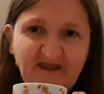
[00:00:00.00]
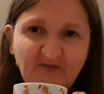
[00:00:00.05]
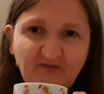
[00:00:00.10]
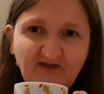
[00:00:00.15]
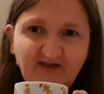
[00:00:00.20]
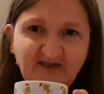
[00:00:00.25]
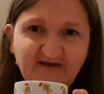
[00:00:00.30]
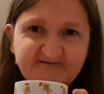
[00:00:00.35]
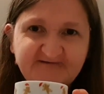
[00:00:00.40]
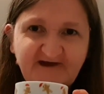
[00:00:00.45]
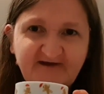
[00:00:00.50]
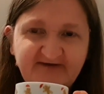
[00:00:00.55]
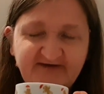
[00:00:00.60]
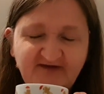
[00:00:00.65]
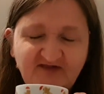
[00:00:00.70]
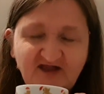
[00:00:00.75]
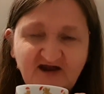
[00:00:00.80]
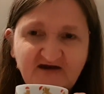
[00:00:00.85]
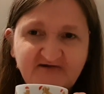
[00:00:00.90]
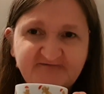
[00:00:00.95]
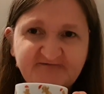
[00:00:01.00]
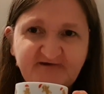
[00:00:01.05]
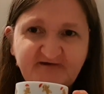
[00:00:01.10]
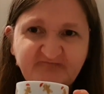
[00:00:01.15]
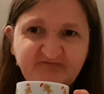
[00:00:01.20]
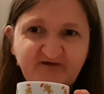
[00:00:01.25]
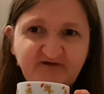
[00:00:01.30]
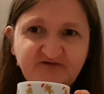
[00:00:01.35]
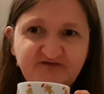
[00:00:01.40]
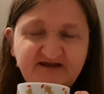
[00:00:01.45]
Willa tried to let
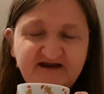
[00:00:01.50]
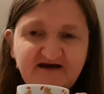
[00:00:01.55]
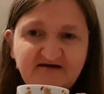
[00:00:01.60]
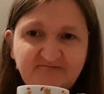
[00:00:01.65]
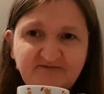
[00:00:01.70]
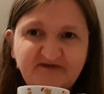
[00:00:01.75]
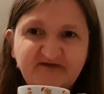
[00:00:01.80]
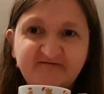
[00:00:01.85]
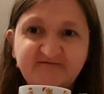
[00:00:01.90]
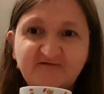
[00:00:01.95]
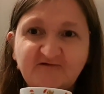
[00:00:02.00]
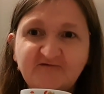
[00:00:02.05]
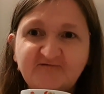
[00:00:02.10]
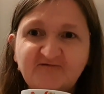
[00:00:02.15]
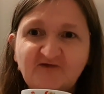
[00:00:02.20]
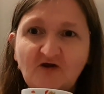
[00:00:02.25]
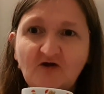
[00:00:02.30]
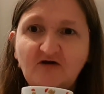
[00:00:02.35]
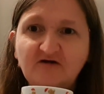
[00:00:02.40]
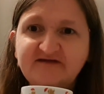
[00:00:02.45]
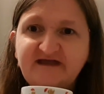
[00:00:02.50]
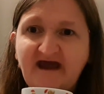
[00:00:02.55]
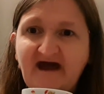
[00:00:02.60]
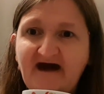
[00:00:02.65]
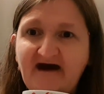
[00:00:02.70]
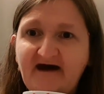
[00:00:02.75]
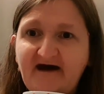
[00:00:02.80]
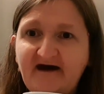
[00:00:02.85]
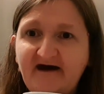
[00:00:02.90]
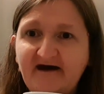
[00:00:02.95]
herself out there, but the door's locked. Ha
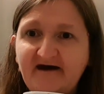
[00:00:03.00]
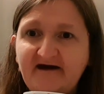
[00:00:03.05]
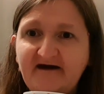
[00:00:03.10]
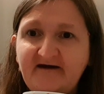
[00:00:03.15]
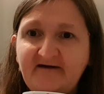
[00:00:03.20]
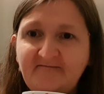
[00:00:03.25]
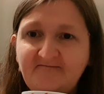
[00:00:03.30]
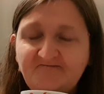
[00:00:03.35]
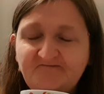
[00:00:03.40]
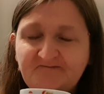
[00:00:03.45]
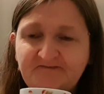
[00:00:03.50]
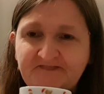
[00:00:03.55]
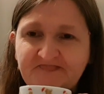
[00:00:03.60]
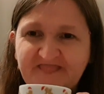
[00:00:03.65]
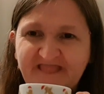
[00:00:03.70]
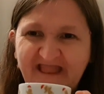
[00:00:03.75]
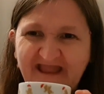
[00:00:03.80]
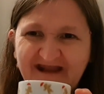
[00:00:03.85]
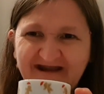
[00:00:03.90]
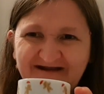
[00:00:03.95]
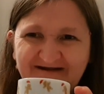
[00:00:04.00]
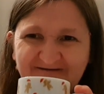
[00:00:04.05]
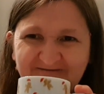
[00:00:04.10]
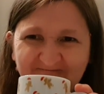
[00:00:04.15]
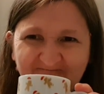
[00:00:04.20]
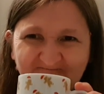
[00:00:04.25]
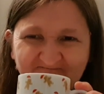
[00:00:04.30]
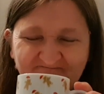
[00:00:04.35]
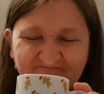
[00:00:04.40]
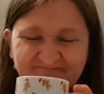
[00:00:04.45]
ha
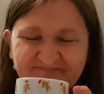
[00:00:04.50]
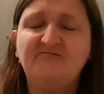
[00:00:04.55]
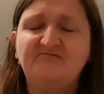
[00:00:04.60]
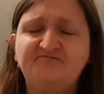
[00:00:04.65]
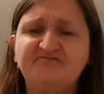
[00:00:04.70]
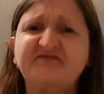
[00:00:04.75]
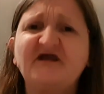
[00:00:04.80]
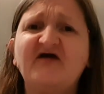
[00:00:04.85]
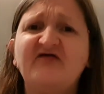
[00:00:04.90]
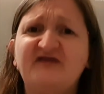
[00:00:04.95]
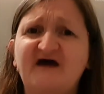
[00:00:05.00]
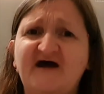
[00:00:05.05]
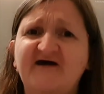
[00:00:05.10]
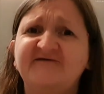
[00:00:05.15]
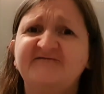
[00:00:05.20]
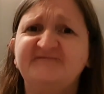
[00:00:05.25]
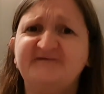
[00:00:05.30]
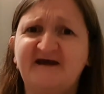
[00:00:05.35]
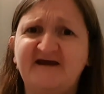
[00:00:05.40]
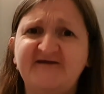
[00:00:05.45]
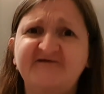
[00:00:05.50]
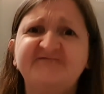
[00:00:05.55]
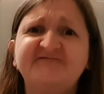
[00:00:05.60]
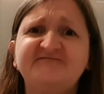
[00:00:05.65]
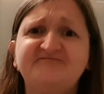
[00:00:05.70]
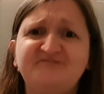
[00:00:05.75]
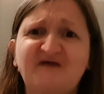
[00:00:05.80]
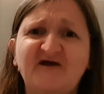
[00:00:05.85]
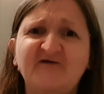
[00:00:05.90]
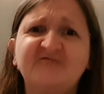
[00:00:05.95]
ha. That is nice.
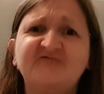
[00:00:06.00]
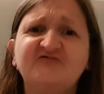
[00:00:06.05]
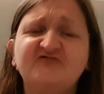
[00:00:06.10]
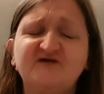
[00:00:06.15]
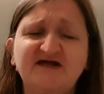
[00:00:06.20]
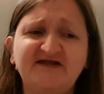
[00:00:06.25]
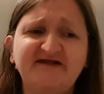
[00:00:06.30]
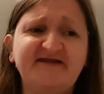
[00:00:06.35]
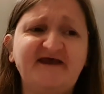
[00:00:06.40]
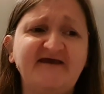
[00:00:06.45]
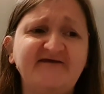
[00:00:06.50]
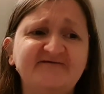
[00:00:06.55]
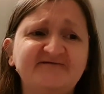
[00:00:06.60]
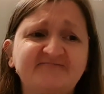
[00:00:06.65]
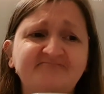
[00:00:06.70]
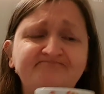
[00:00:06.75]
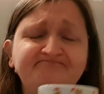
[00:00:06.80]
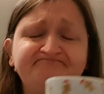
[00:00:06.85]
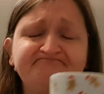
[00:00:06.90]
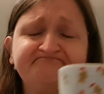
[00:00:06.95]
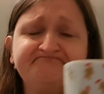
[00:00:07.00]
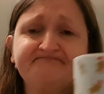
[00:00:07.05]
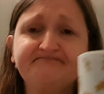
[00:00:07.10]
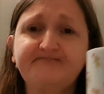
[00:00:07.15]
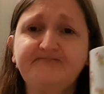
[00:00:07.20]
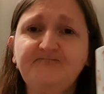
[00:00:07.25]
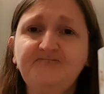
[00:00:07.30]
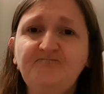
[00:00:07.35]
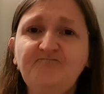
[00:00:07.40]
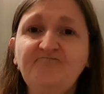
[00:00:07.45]
That is really nice.
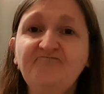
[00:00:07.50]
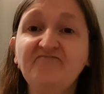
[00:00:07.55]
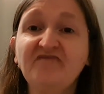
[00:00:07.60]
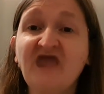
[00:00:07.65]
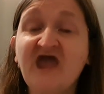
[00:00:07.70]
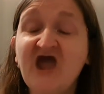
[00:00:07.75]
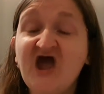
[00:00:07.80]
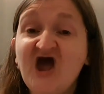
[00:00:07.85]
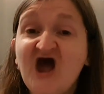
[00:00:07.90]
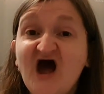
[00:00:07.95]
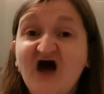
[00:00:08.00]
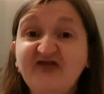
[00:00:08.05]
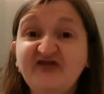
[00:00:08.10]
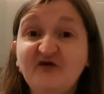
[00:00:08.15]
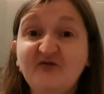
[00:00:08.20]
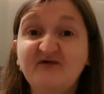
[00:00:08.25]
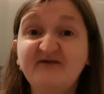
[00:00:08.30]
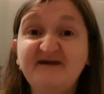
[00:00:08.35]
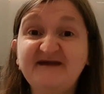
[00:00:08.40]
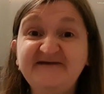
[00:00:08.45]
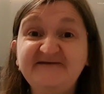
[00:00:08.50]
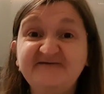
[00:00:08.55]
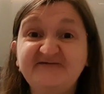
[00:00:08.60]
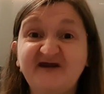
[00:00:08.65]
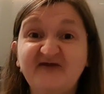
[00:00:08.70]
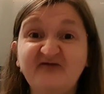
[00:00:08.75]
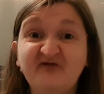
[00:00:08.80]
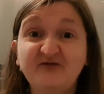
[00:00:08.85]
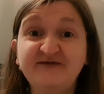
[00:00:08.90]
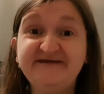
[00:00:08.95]
I thought we might just
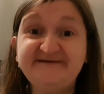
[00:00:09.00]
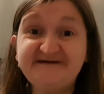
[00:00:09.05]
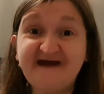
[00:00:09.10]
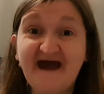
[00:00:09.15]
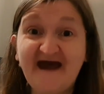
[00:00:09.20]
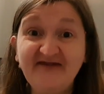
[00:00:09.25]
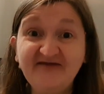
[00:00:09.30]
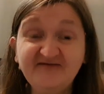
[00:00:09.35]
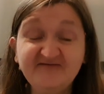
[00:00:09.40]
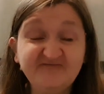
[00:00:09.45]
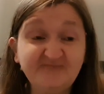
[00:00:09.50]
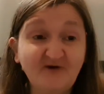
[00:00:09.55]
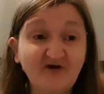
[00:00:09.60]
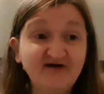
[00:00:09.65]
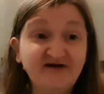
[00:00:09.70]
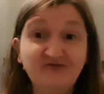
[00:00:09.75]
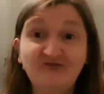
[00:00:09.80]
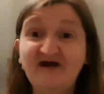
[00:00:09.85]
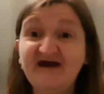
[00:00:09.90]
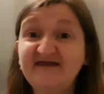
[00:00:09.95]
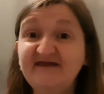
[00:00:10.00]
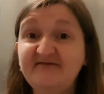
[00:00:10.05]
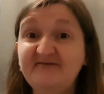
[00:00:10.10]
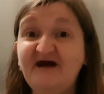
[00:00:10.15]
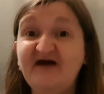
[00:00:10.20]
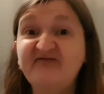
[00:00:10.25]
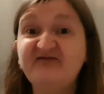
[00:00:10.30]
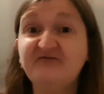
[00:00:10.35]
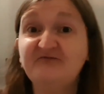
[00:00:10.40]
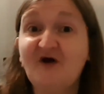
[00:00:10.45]
have a wee chat this morning while I'm
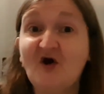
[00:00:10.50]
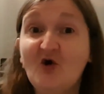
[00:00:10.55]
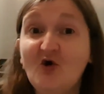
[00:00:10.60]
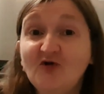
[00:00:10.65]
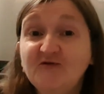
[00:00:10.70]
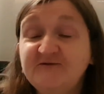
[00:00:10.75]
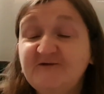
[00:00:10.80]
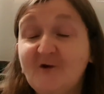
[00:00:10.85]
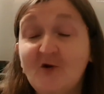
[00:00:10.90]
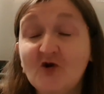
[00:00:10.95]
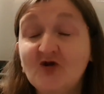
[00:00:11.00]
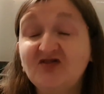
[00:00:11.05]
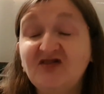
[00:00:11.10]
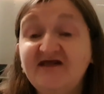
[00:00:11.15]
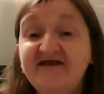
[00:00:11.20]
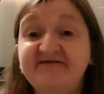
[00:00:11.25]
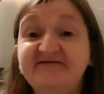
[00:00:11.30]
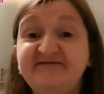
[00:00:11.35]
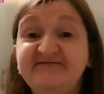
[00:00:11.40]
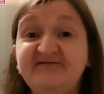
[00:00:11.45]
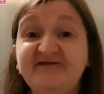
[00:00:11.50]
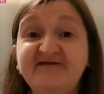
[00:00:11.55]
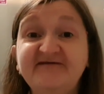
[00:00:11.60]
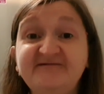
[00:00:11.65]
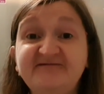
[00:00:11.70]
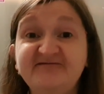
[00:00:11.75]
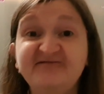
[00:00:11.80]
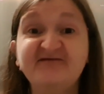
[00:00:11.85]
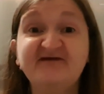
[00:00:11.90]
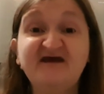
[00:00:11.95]
having my hot chocolate,
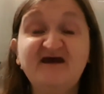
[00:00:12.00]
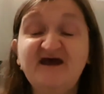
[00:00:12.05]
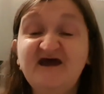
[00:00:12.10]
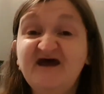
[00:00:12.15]
since